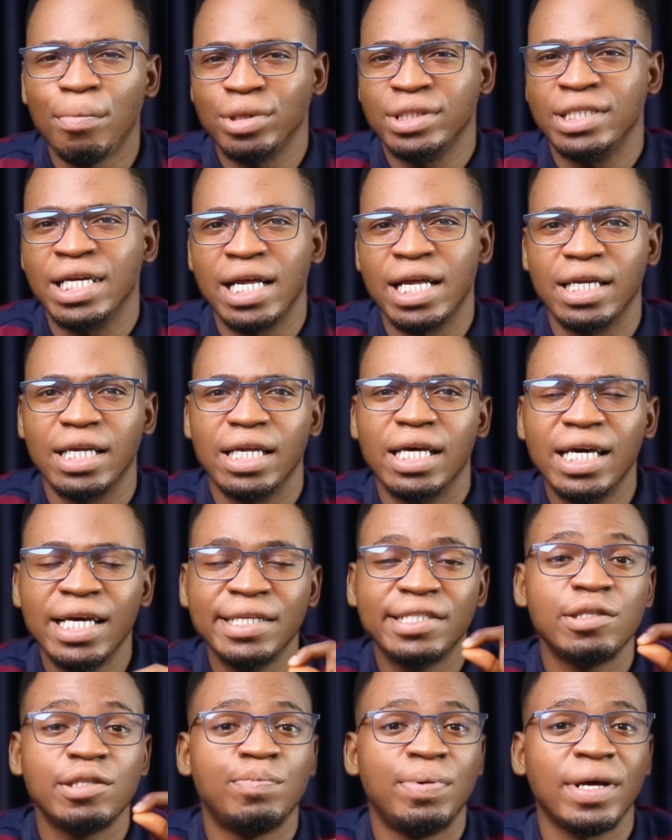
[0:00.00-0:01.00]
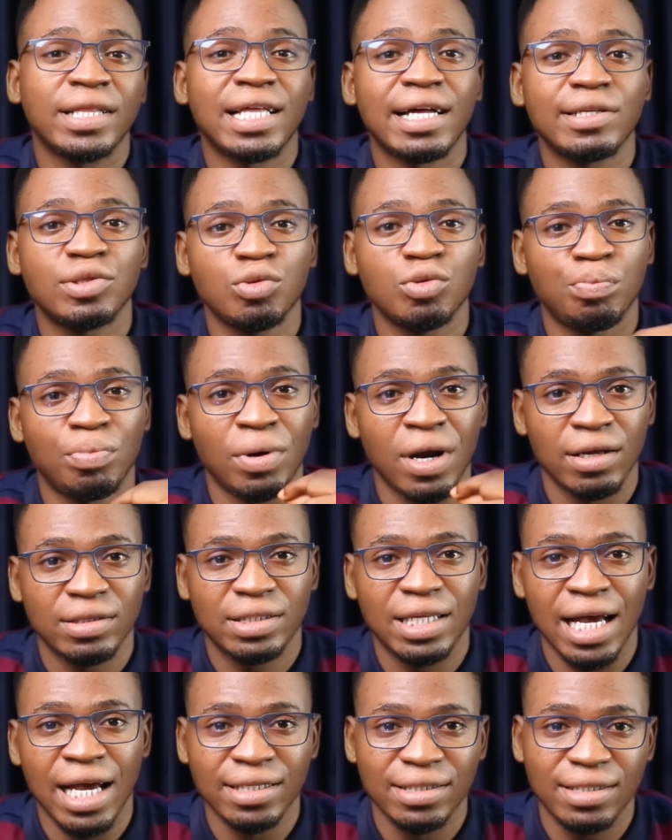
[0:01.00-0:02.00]
But then it is better to
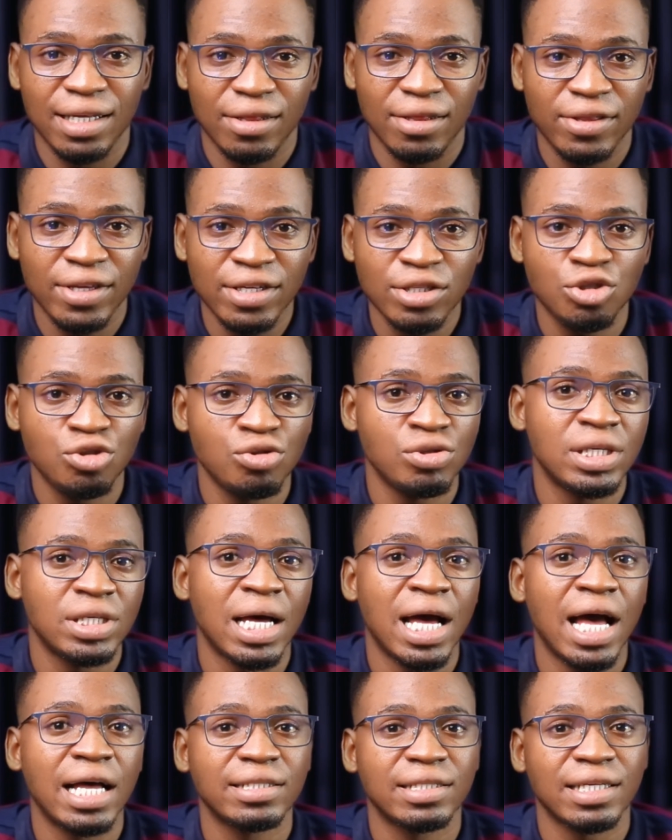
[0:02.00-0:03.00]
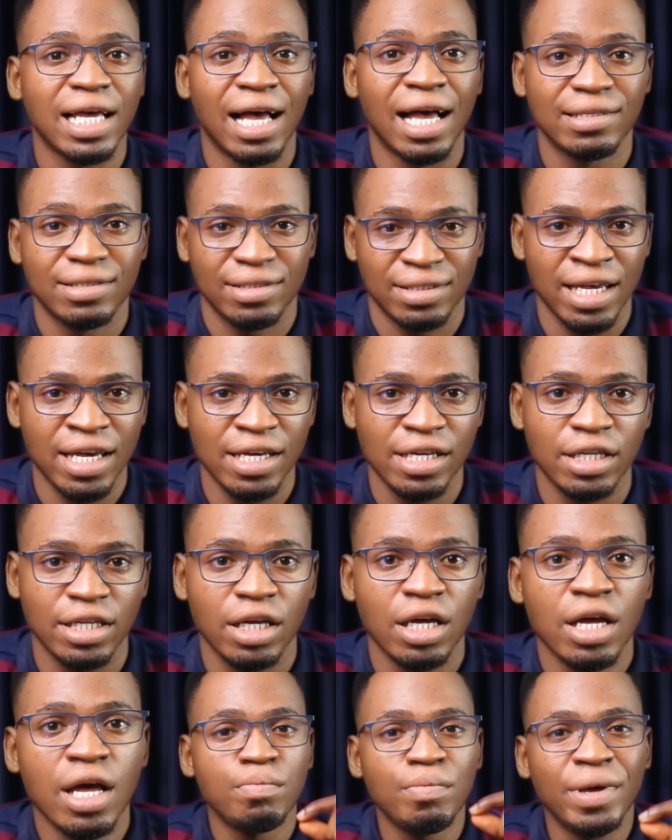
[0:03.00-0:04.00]
prioritize the things users are
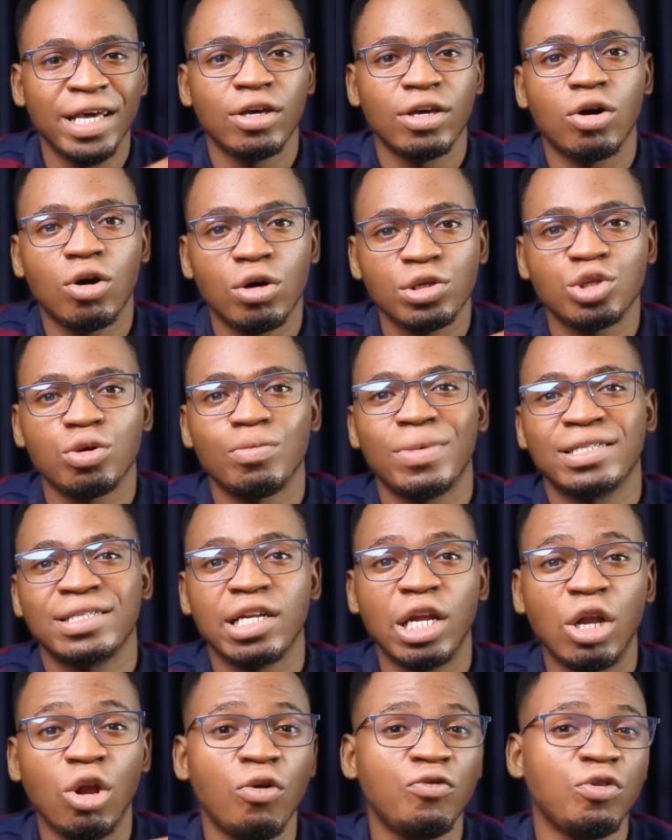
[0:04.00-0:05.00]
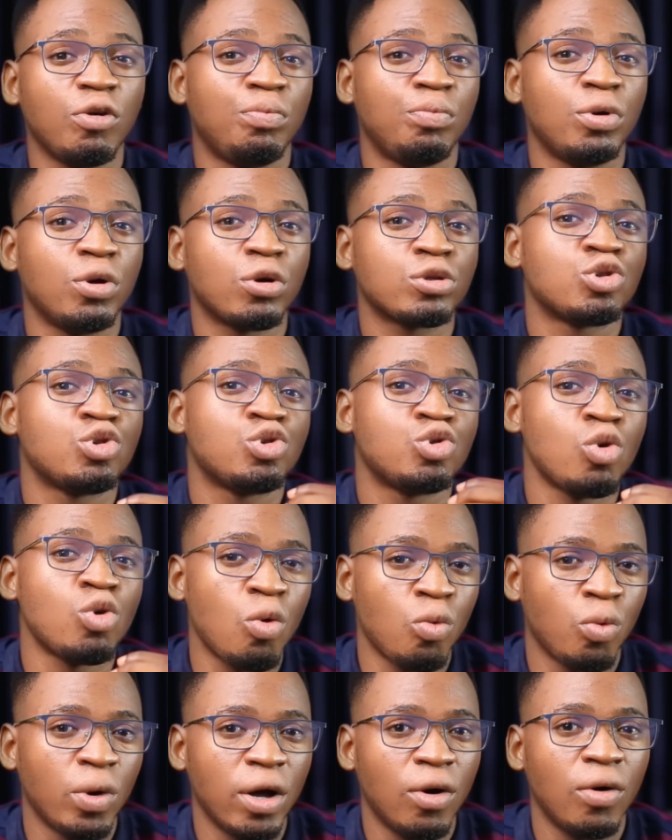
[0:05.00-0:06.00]
saying. Make your customers love your product
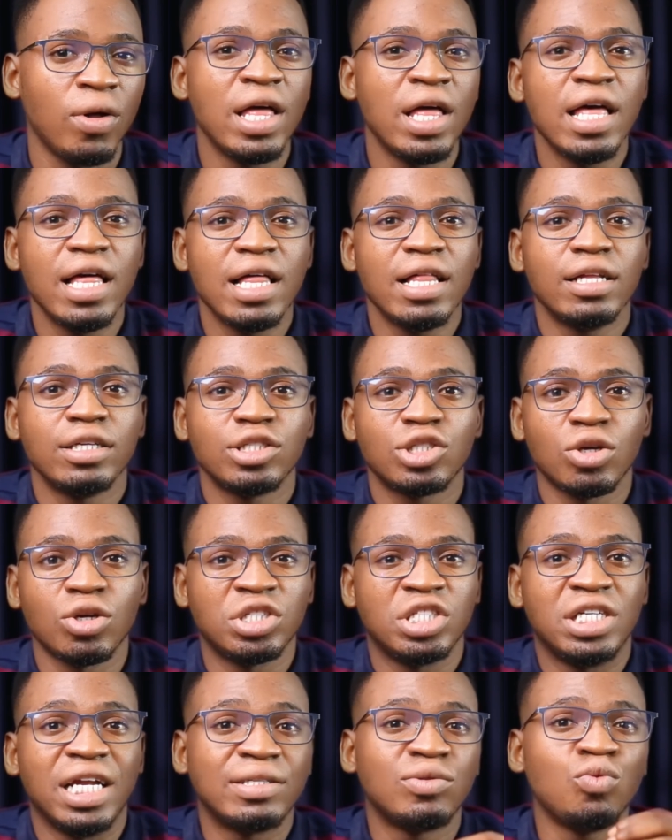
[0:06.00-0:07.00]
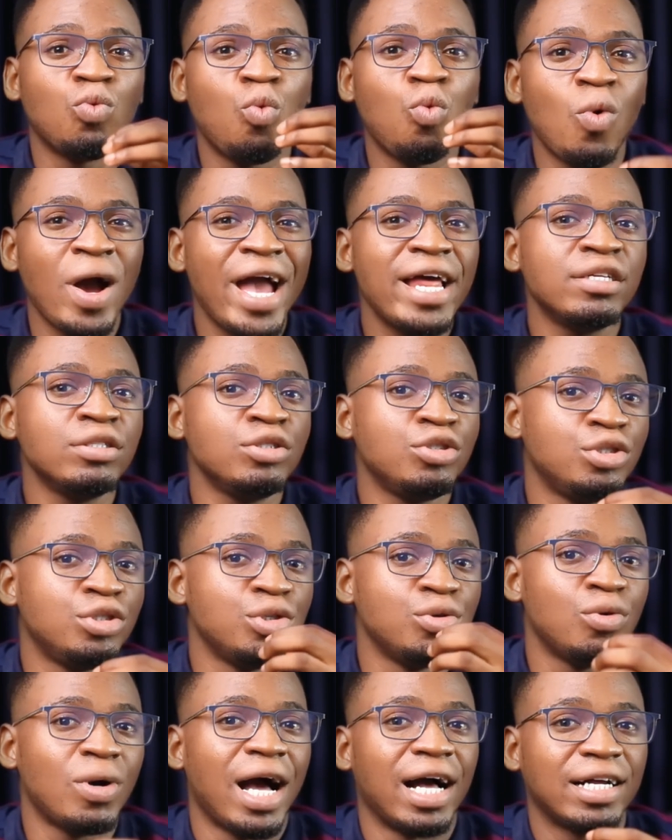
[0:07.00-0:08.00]
so well, such that when
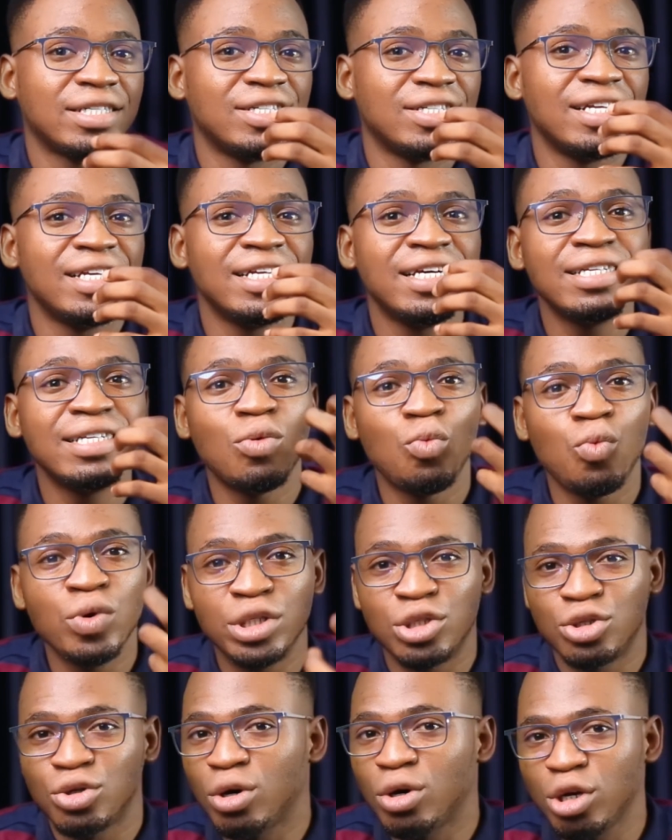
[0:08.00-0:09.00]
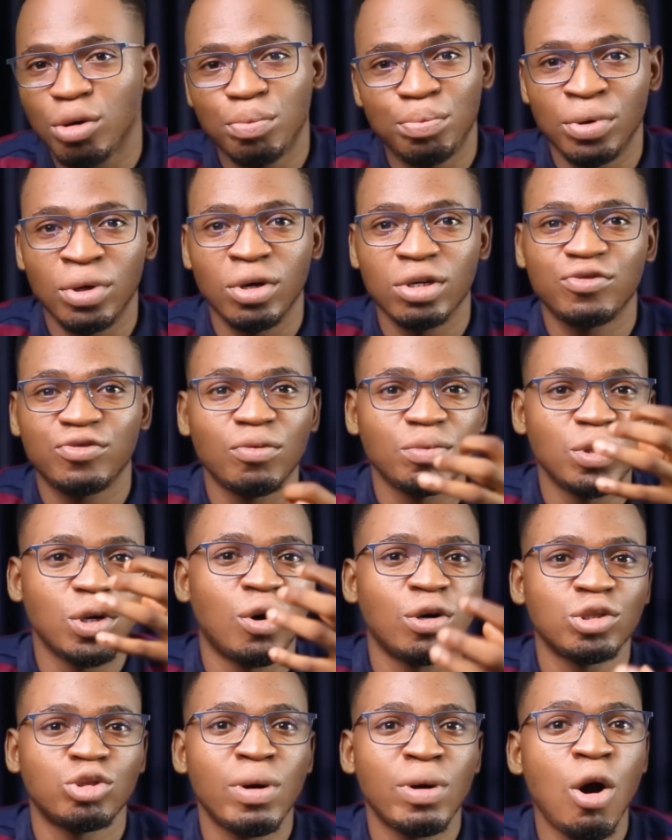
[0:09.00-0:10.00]
you actually withdraw your product from your
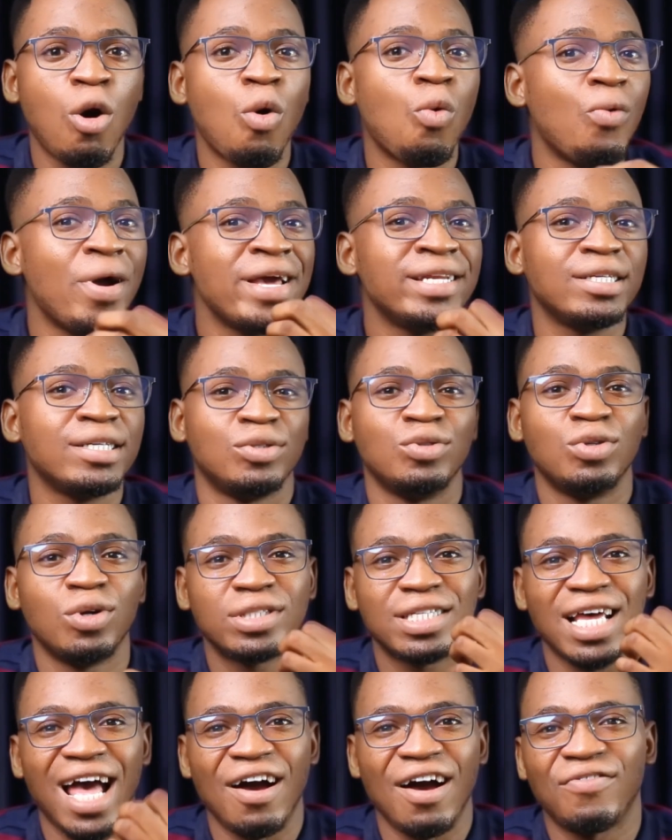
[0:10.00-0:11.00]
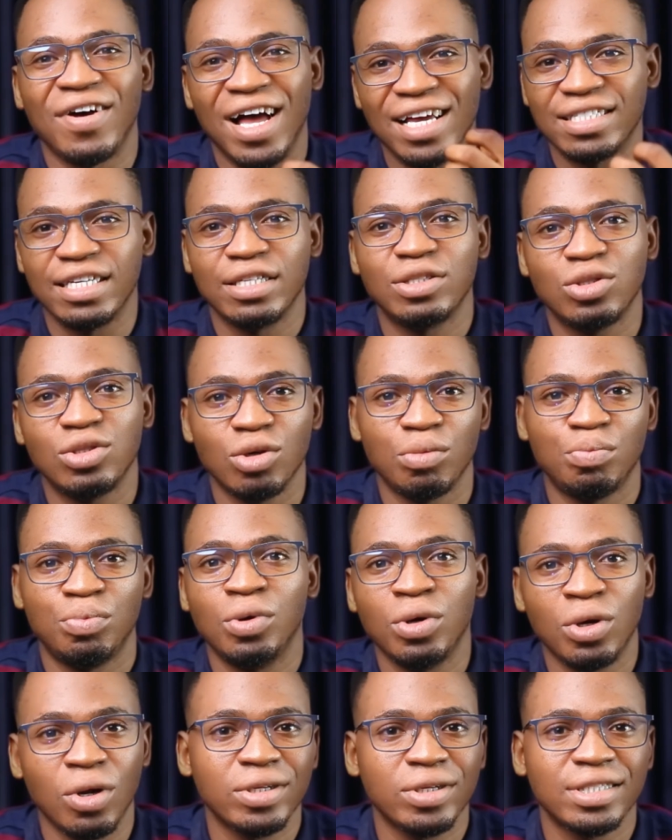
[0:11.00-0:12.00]
customer, or when they do not have access to your
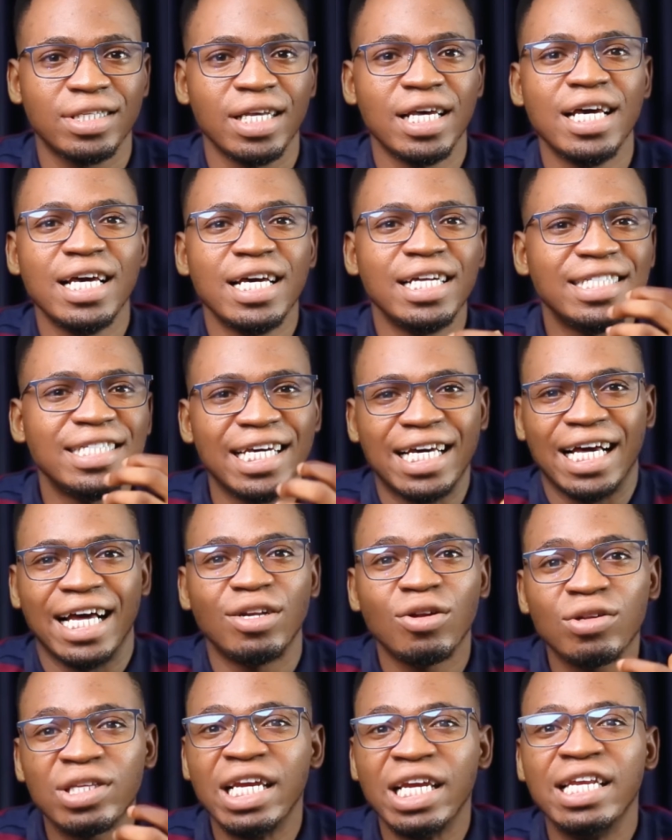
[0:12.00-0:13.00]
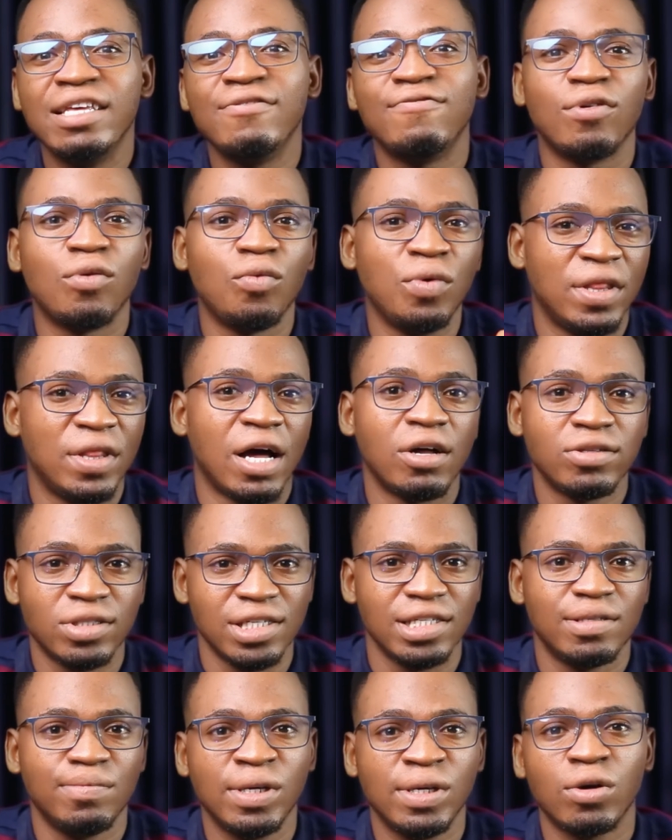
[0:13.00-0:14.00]
product, they cannot live
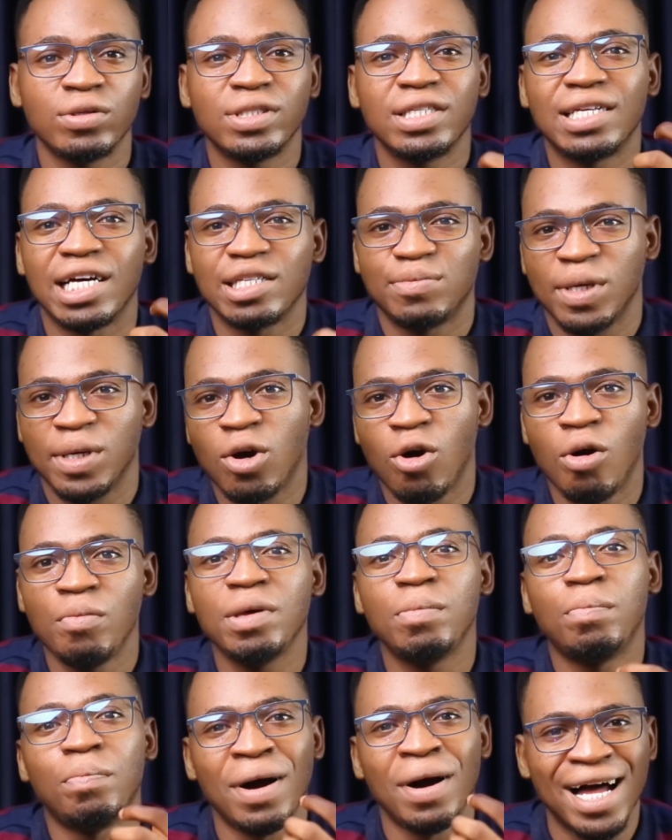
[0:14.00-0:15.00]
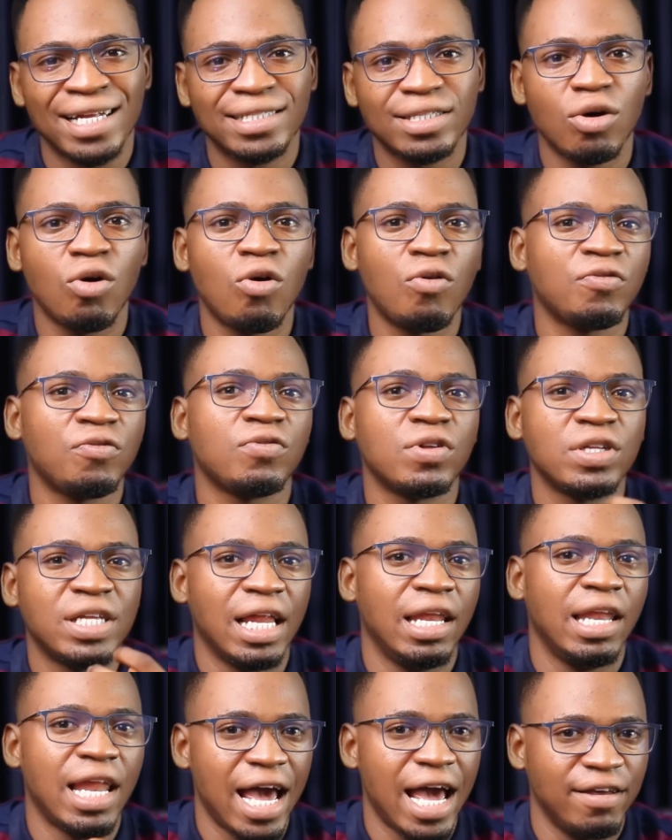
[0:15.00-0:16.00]
without it because it has become a part of
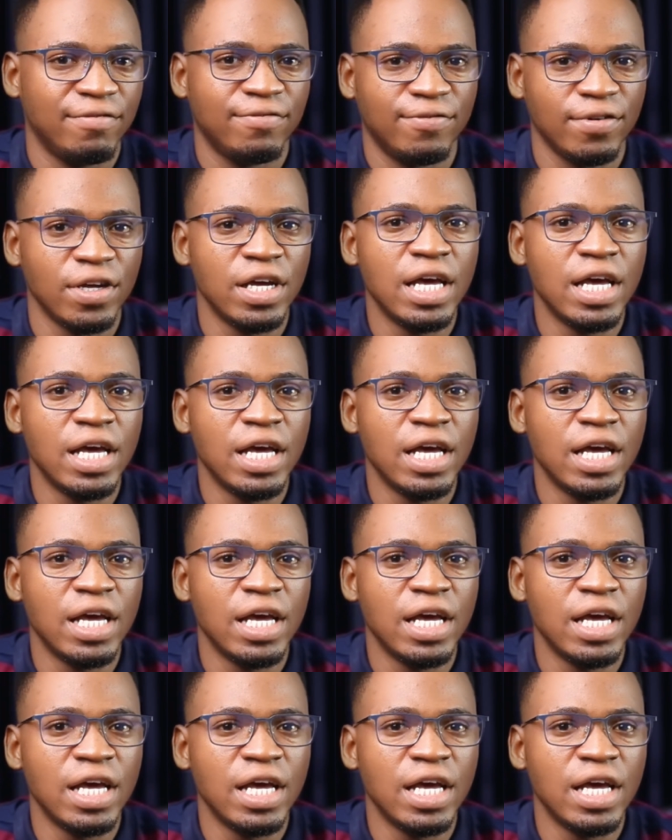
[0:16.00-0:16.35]
their life.